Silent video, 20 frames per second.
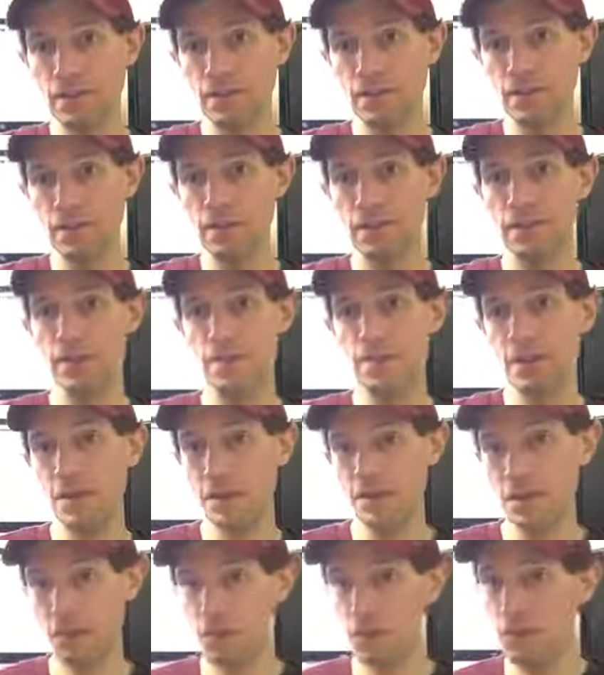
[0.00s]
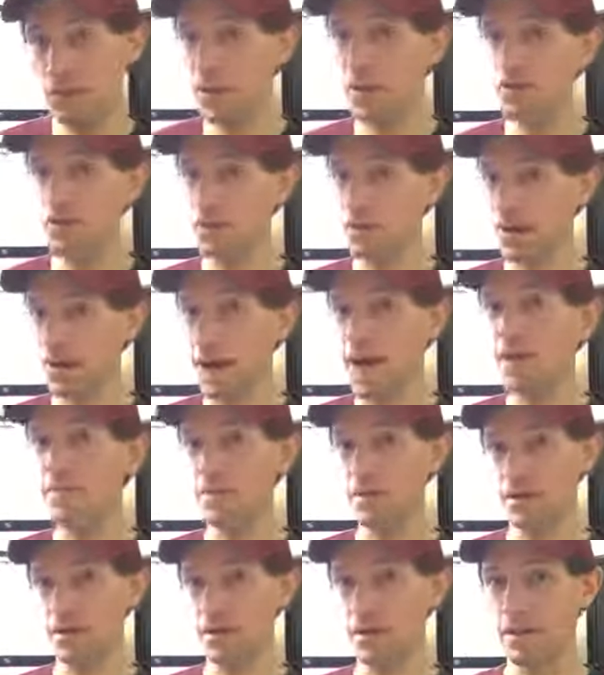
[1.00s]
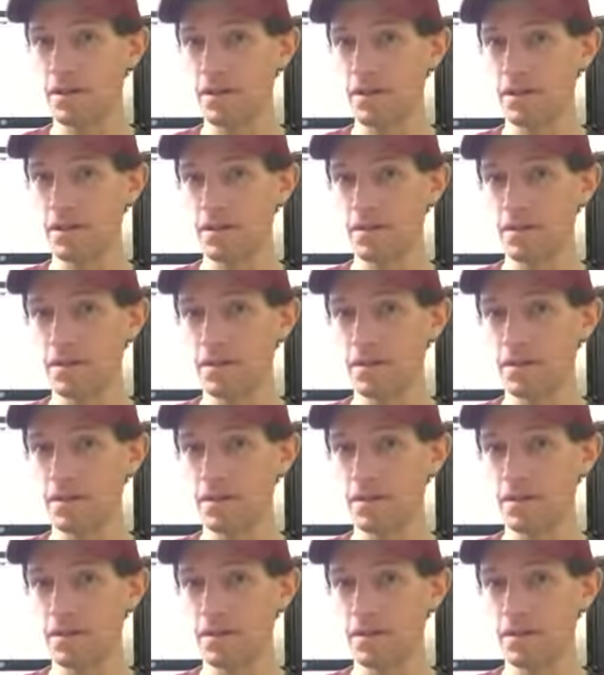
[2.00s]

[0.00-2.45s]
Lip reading: So I think maybe two things were happening here.